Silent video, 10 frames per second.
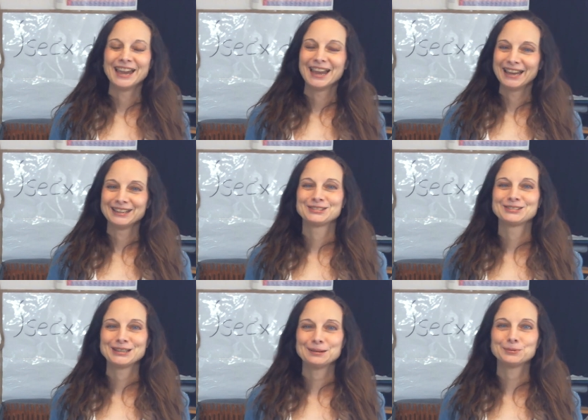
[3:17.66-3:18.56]
And a
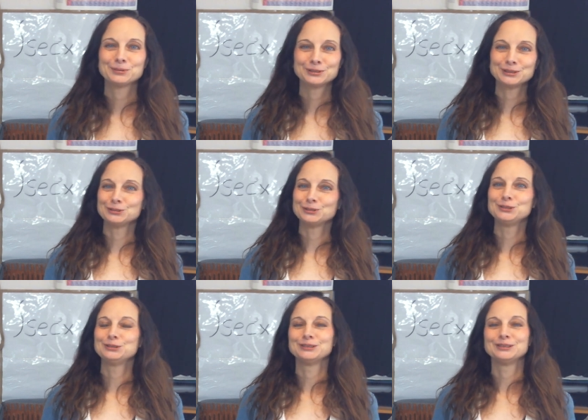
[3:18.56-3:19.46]
sample sentence
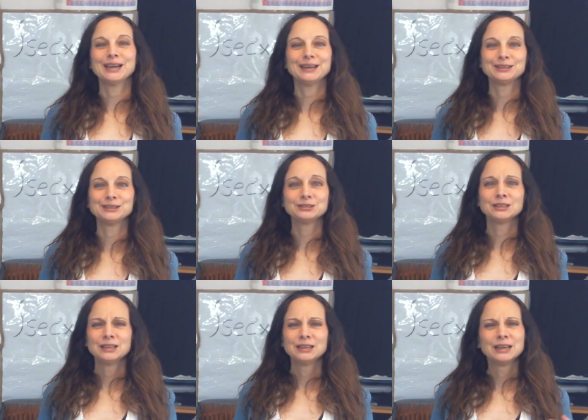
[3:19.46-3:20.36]
using that is,
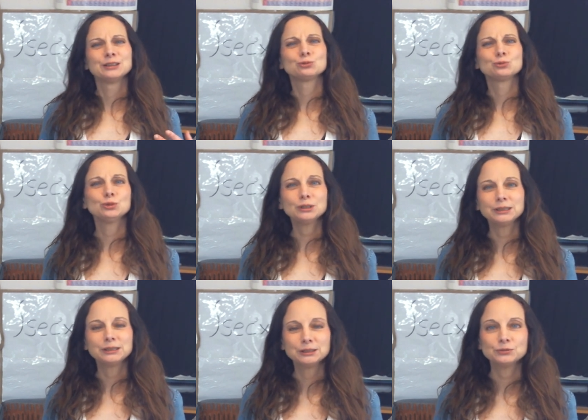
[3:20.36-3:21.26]
it's
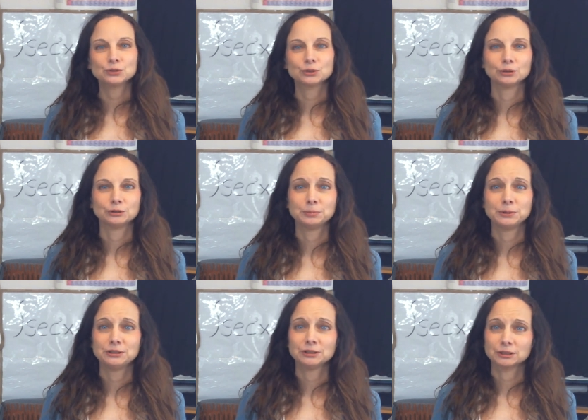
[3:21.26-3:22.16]
really difficult to
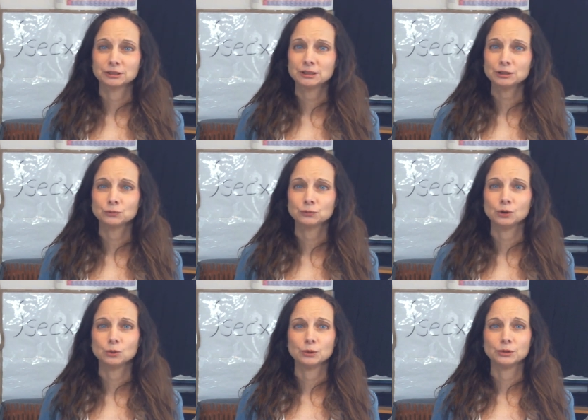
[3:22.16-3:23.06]
be
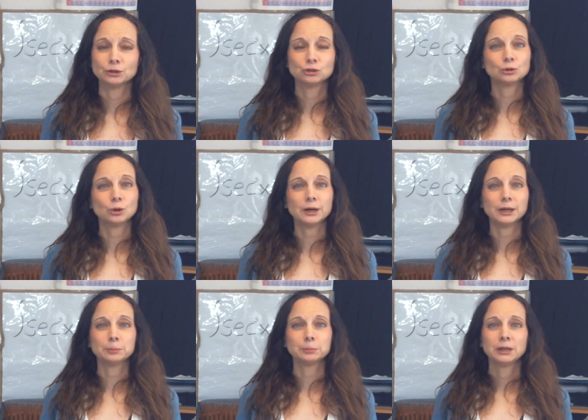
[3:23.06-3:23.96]
successful with a
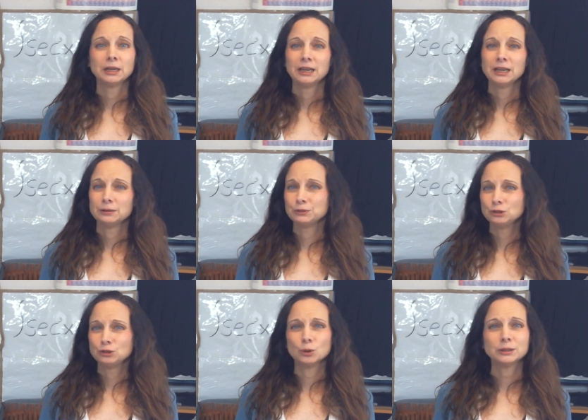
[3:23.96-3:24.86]
startup if you
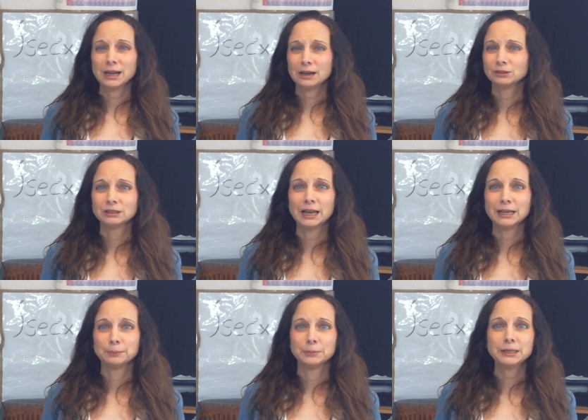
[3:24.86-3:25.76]
don't have a lot
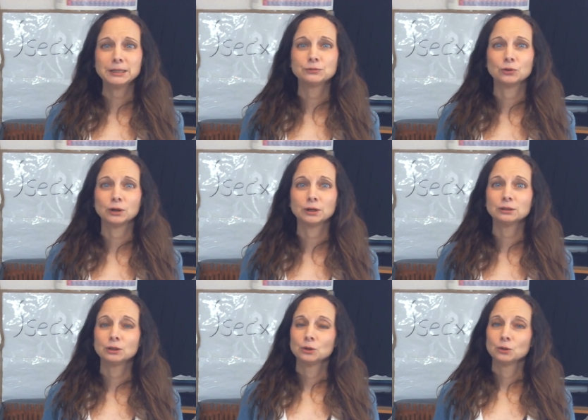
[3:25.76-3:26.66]
of money for
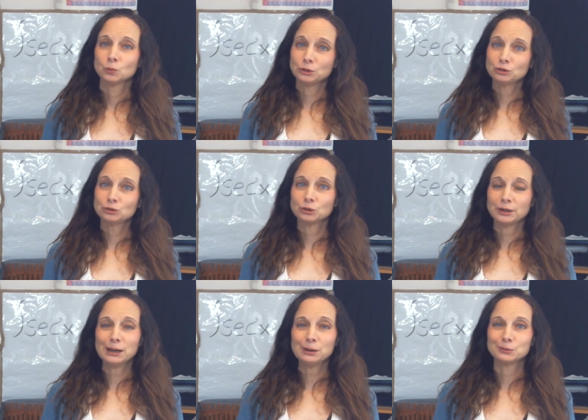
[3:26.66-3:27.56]
it when you start
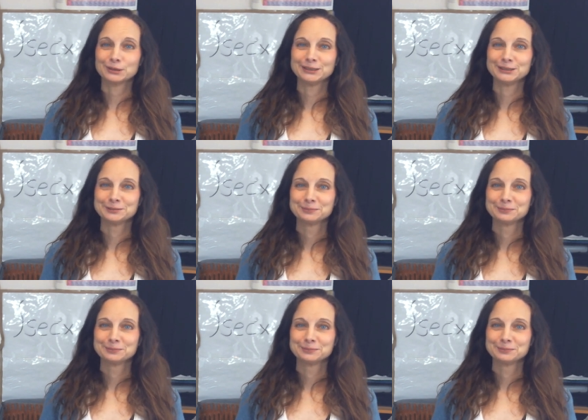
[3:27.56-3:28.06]
out with it.